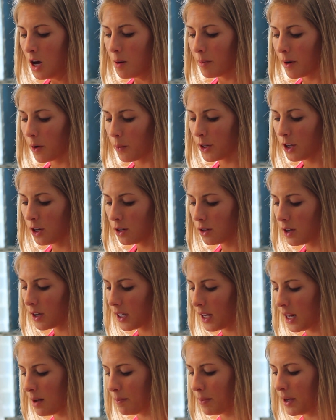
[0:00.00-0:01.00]
But when you're
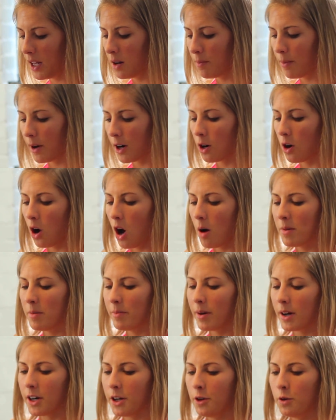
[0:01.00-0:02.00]
looking at peanut butter or almond
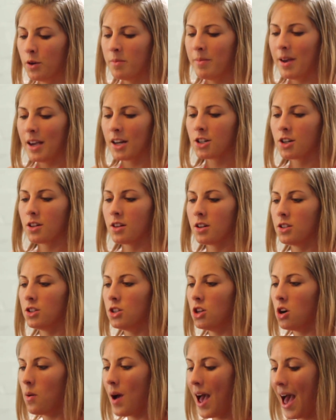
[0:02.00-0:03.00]
butter, you want to make sure there's
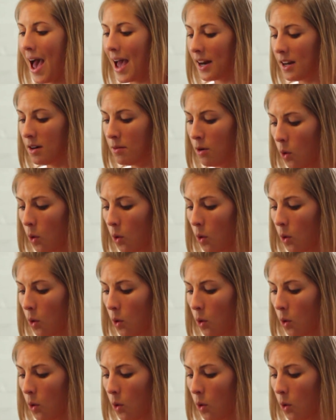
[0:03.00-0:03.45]
no added